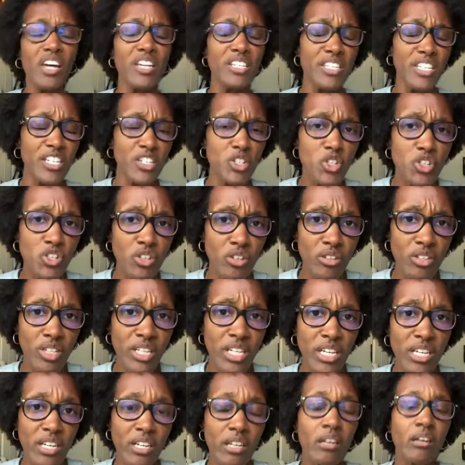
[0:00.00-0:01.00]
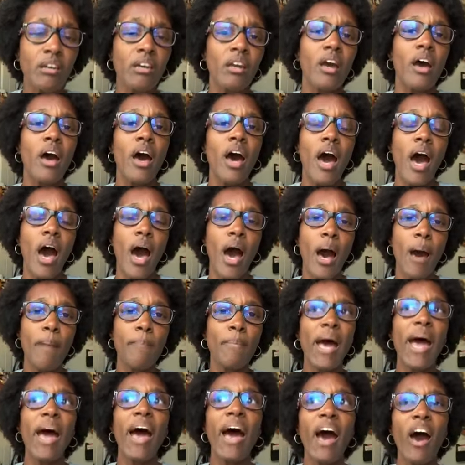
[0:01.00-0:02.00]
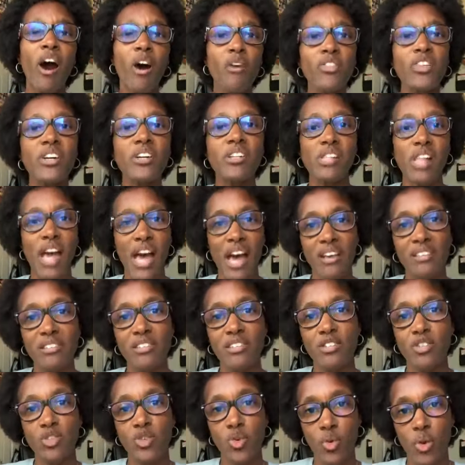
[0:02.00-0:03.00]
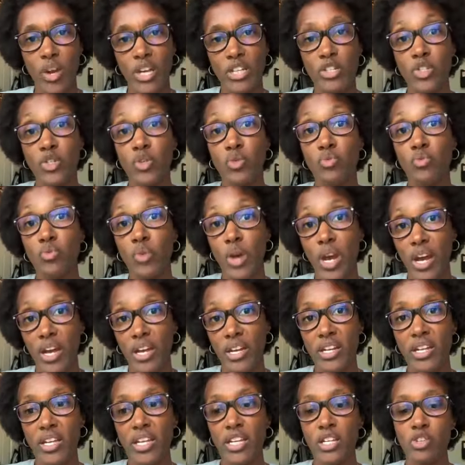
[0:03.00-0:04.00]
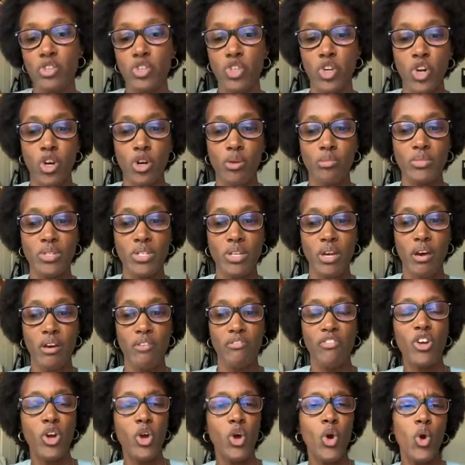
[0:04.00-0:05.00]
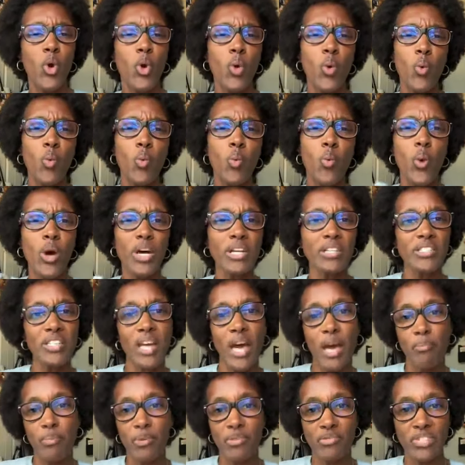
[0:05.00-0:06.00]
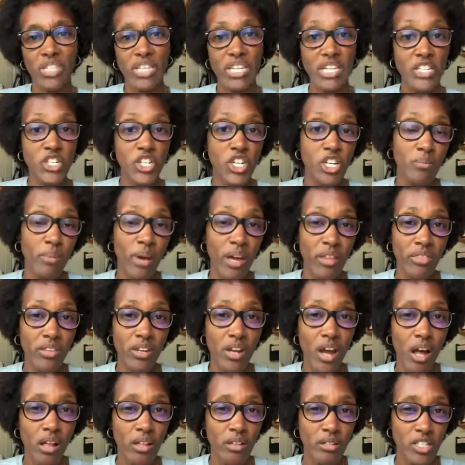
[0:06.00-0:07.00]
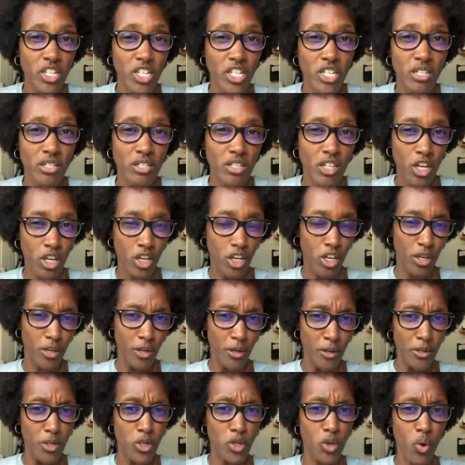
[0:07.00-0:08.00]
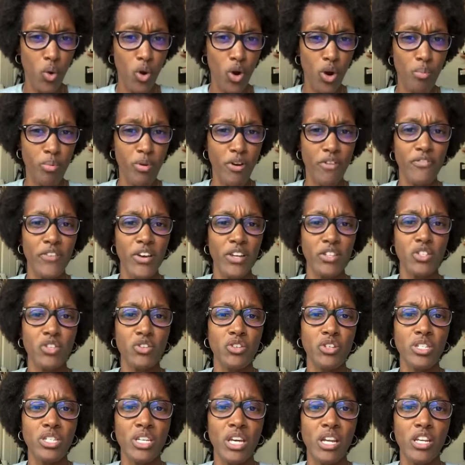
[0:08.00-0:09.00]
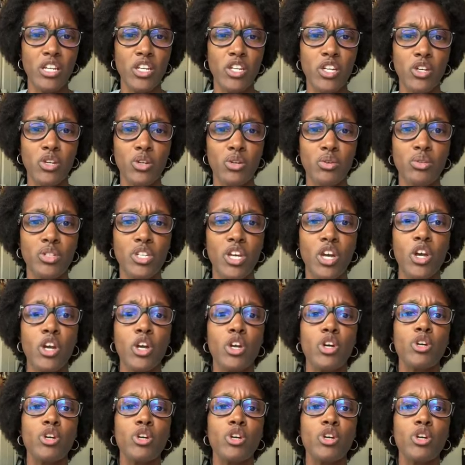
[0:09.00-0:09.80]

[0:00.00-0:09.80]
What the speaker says: Additionally, how the class is going to run in terms of what type of teaching methodologies your professor is going to use.